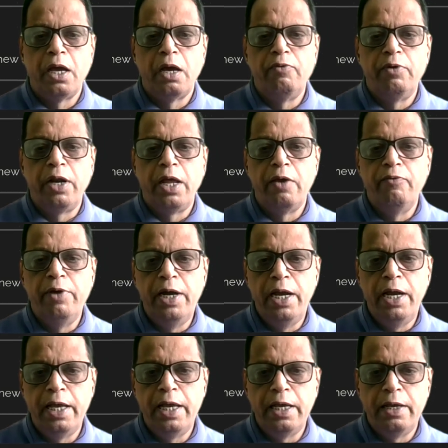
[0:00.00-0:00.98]
our
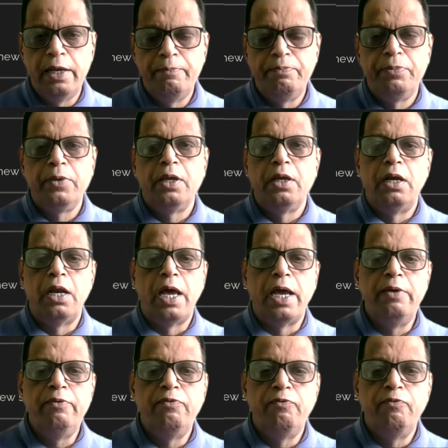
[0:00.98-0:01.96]
everyday
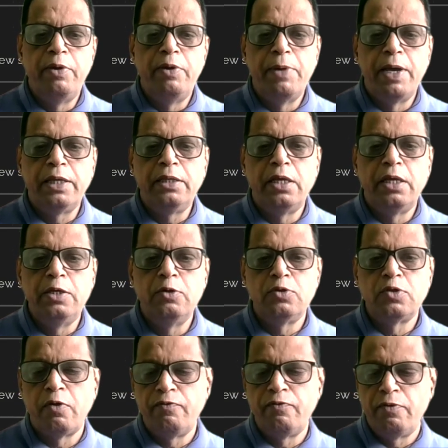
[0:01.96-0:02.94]
life, we make the
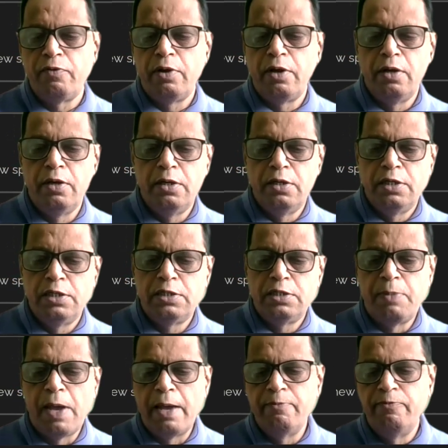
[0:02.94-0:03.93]
use of
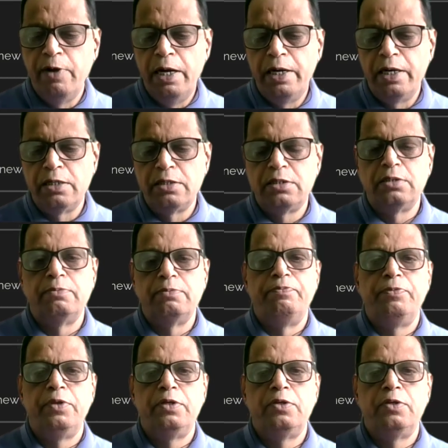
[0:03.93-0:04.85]
spam filters.